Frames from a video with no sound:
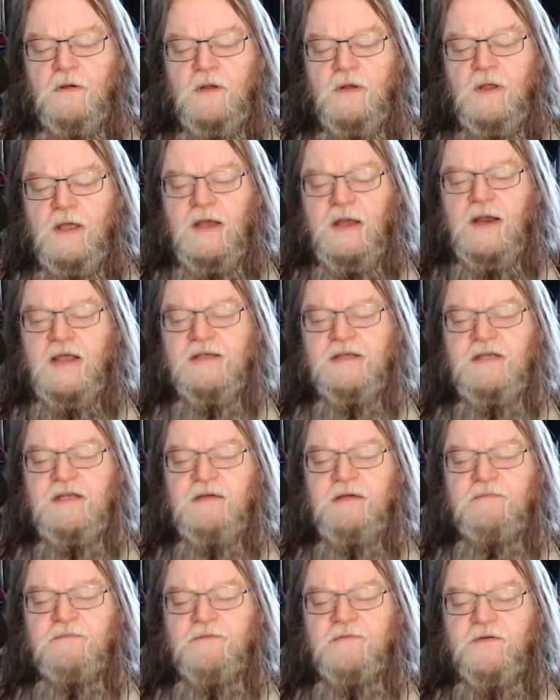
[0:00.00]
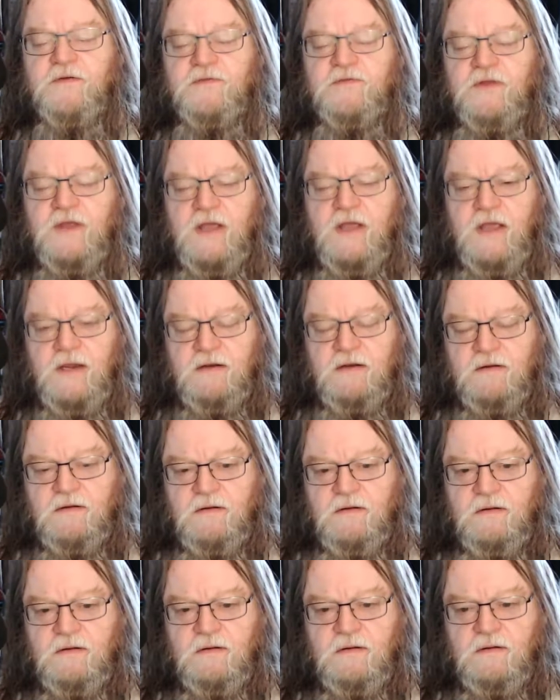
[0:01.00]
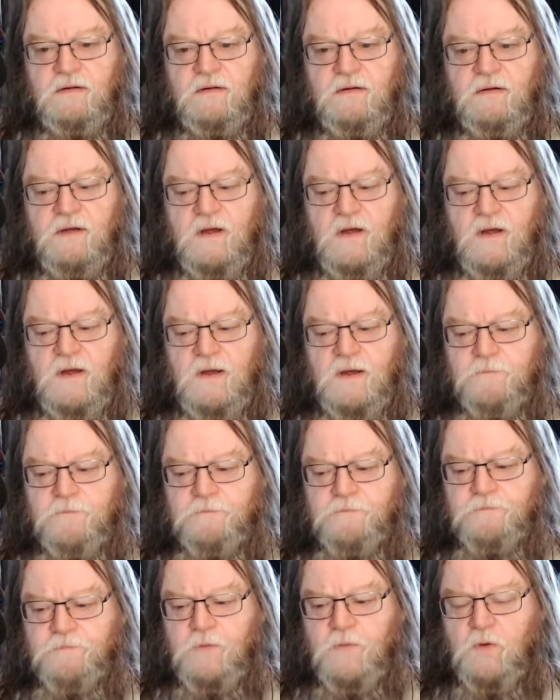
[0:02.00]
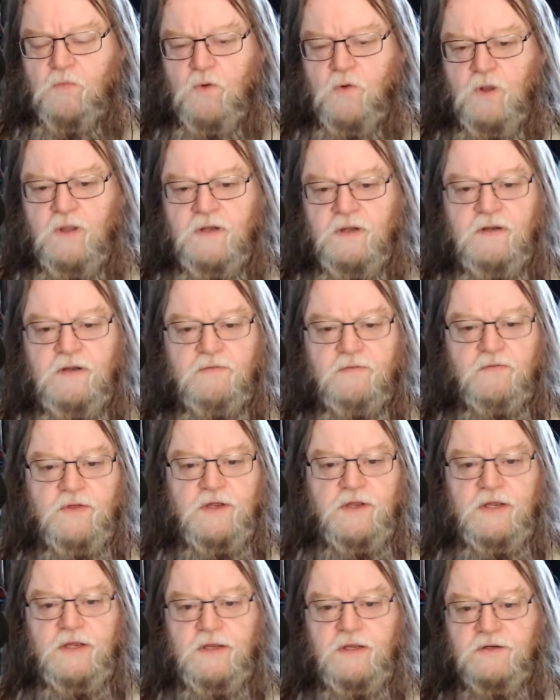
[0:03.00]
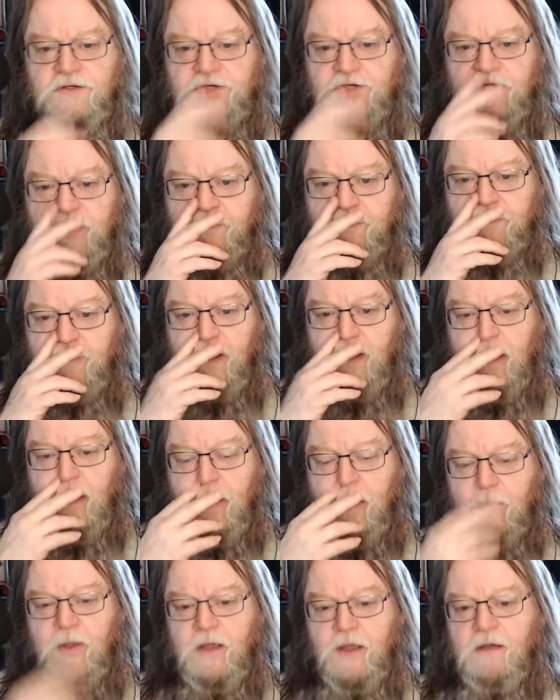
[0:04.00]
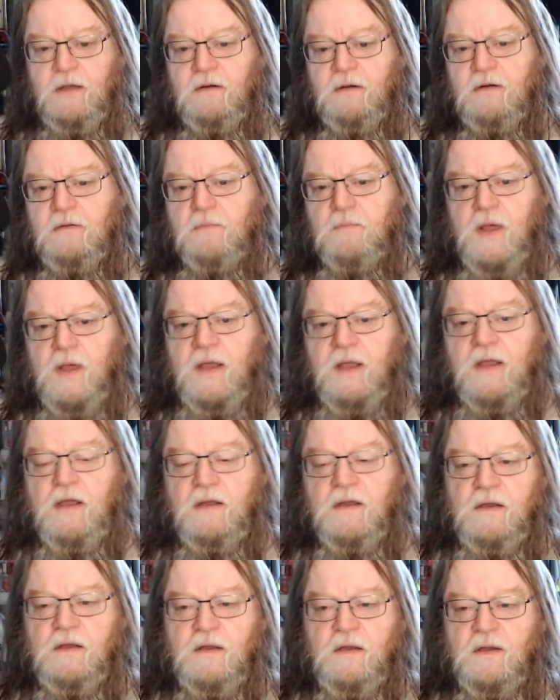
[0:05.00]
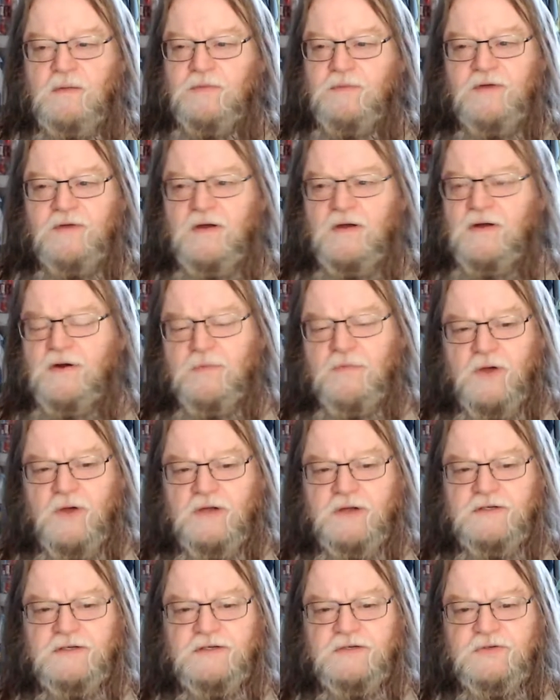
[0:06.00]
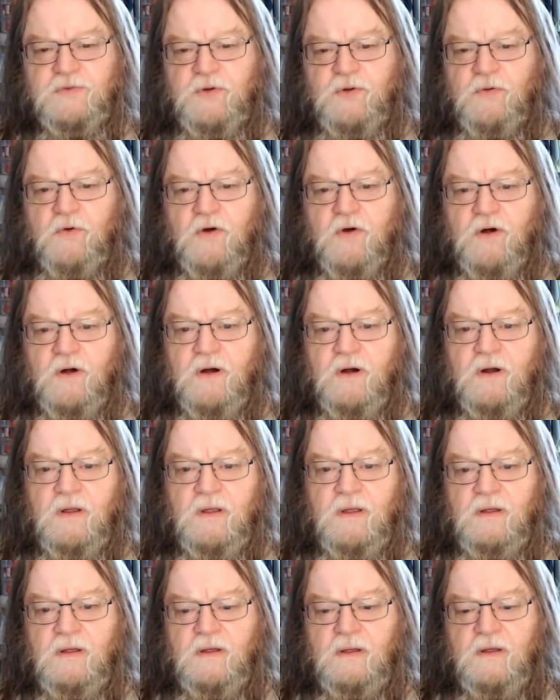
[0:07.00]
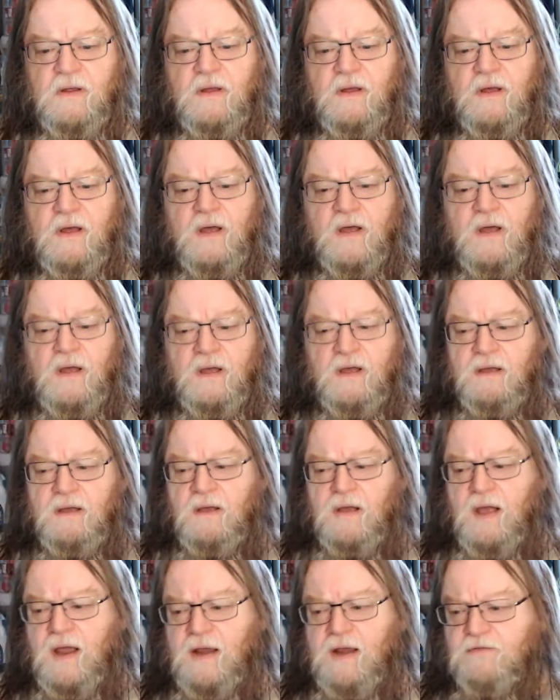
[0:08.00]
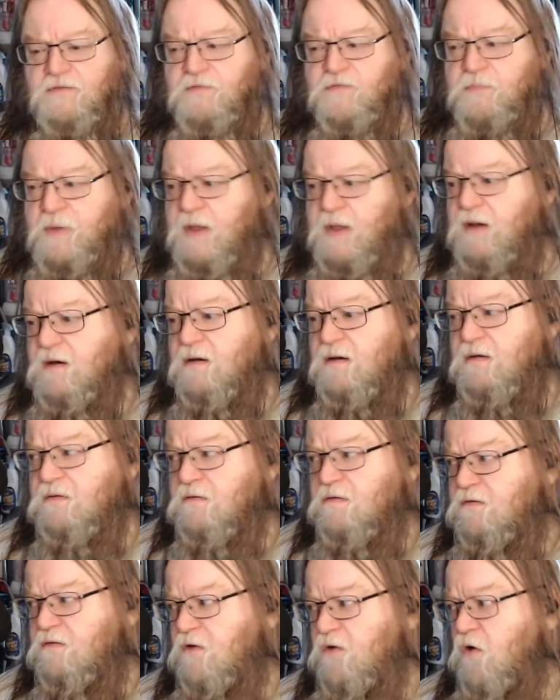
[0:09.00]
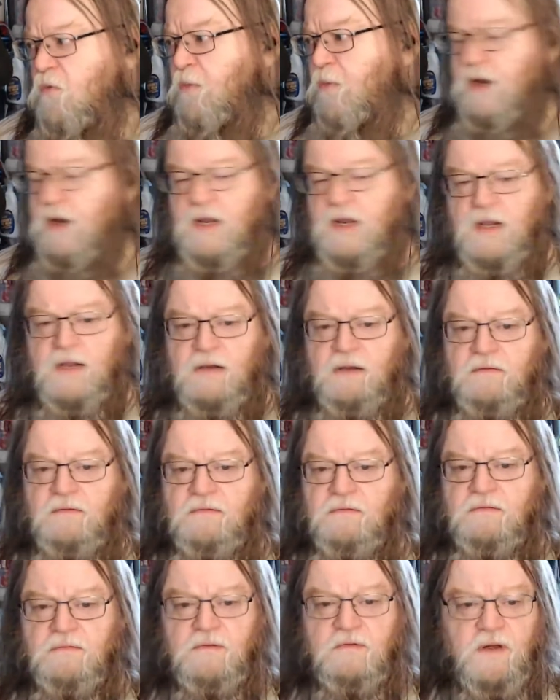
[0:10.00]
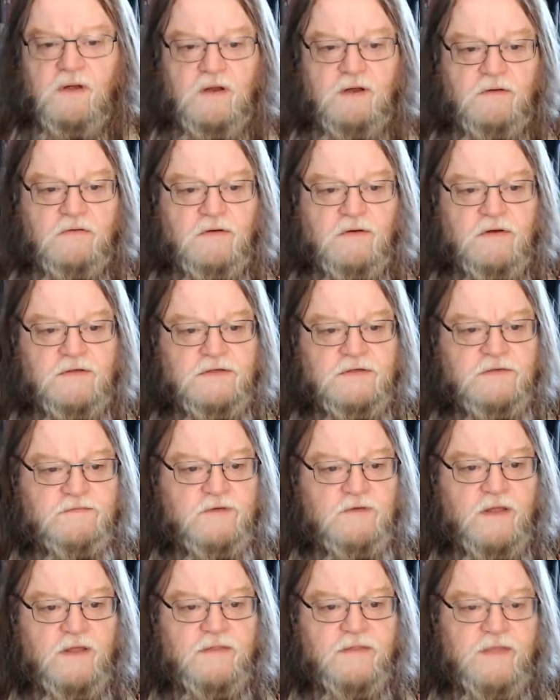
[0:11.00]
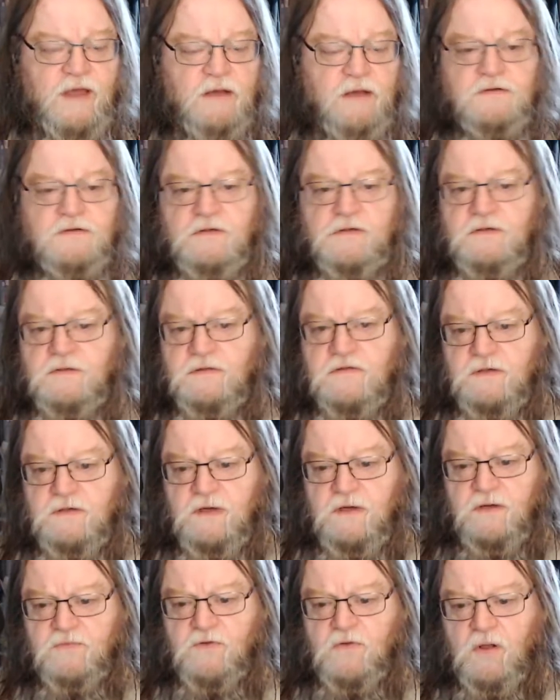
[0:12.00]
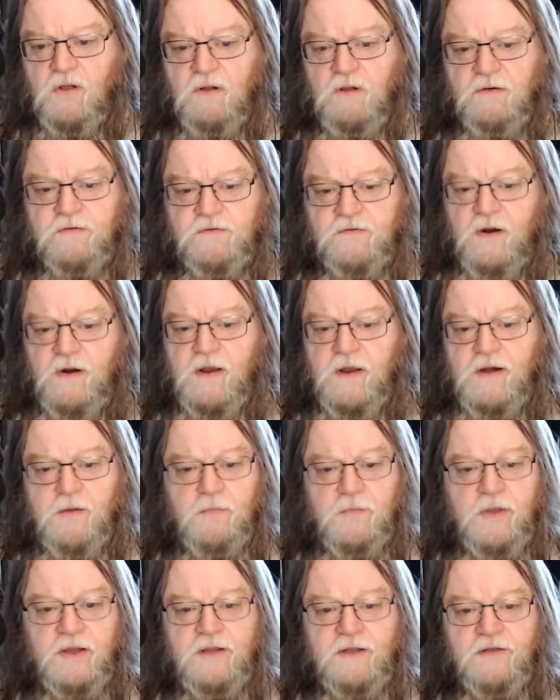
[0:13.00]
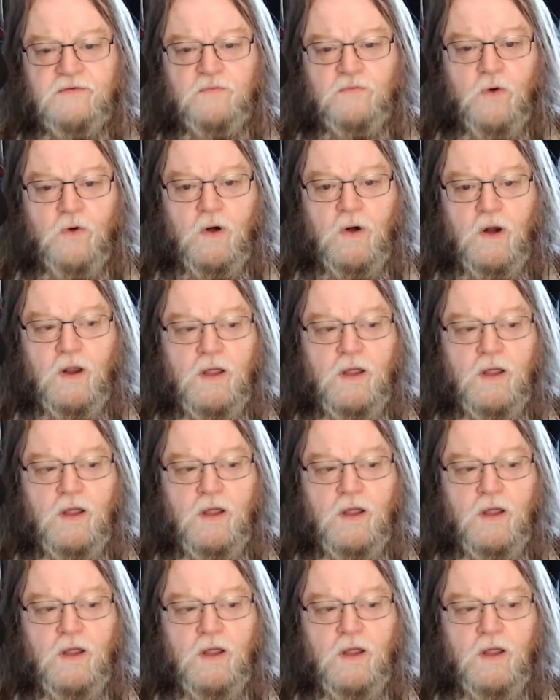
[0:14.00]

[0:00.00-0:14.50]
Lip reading: an SM58, relatively cheap dynamic mic. It's $100 at Sweetwater. I have spent so many hundreds, if not thousands, of dollars trying to make this work.